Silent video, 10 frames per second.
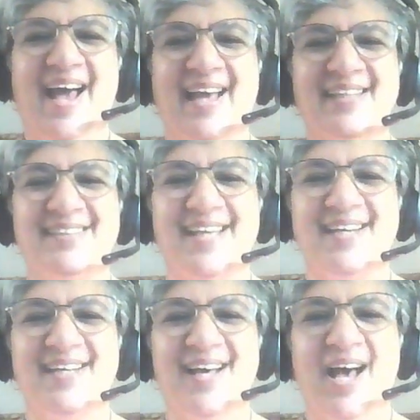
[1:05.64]
I
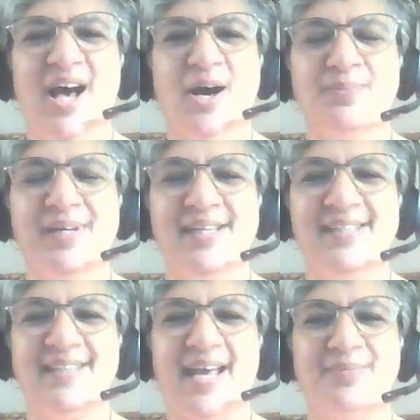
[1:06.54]
said, how many
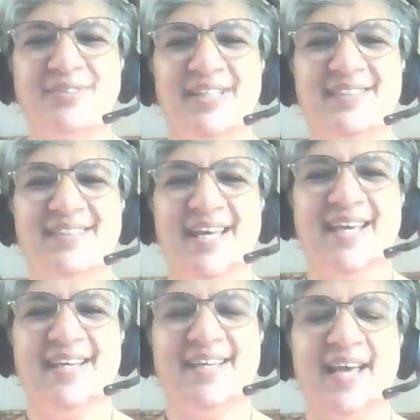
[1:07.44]
times a
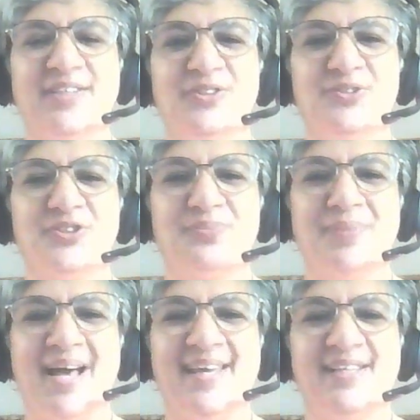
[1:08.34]
day can you
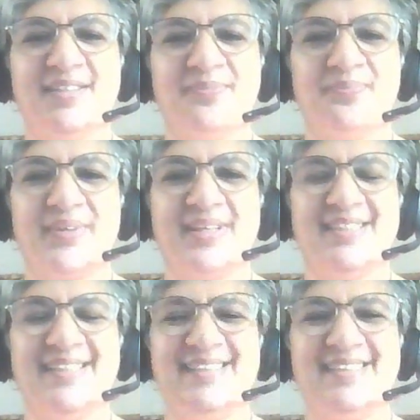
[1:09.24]
smile?
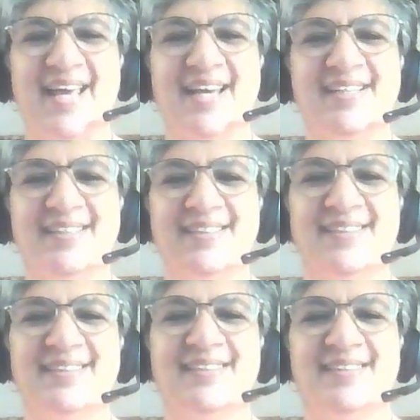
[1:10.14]
She said,
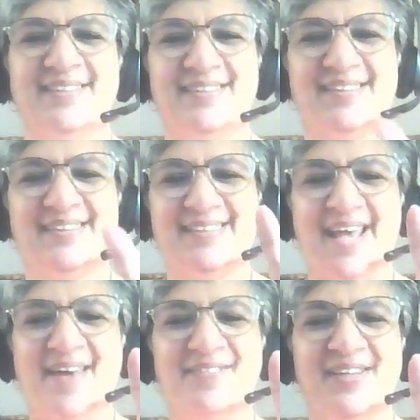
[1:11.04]

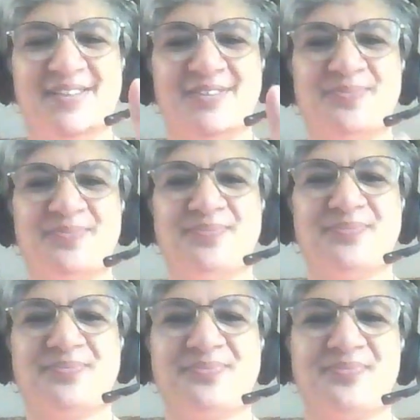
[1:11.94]
7.
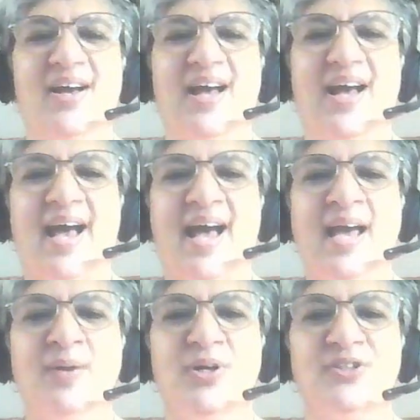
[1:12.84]

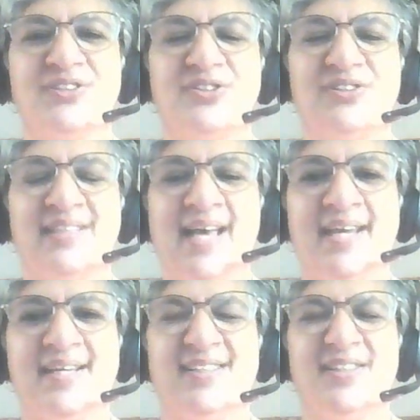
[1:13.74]
I was
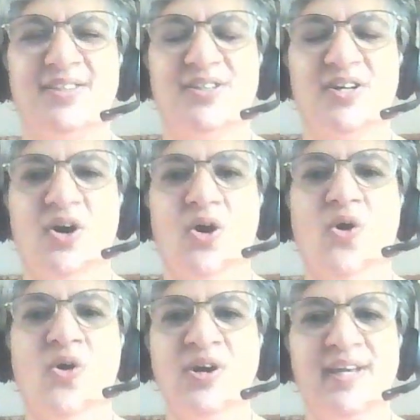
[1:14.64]
like,
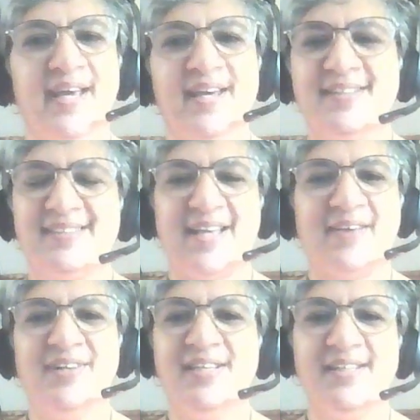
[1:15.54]
okay,
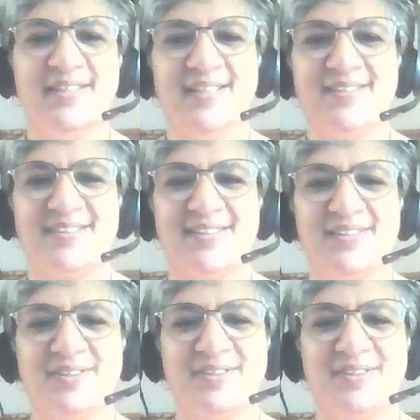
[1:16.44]
7 it is.